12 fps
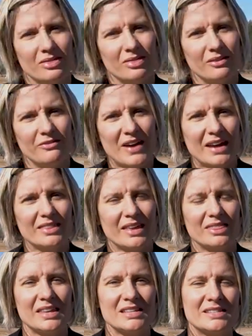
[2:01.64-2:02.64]
The fact
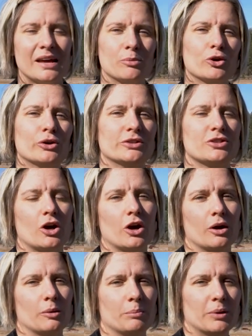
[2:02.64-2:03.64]
that these neighborhoods
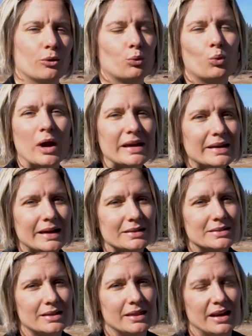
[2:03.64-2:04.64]
are built right
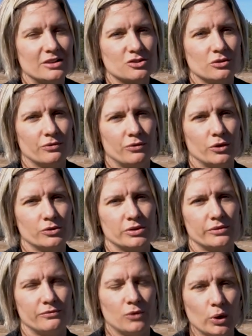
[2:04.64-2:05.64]
next to the National
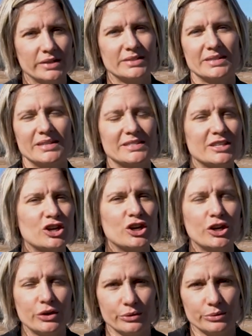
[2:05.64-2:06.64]
Forest is
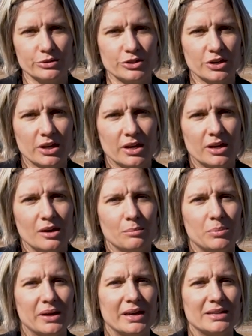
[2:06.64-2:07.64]
huge
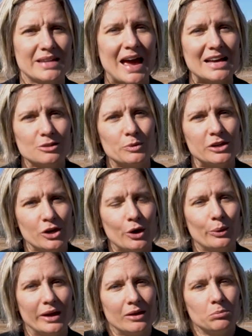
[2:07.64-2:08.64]
because, as we
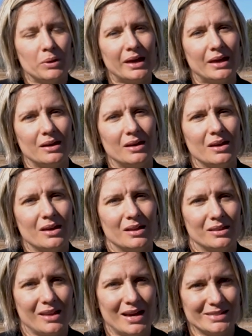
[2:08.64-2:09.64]
know, in Bend,
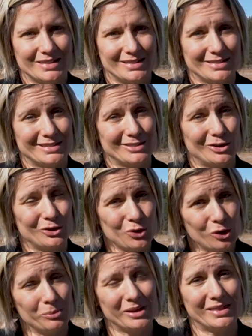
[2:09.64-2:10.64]
lot sizes are
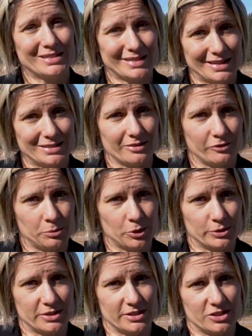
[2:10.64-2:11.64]
normally the size of a
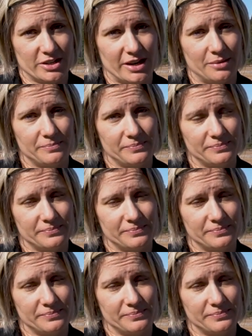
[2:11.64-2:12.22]
postage stamp.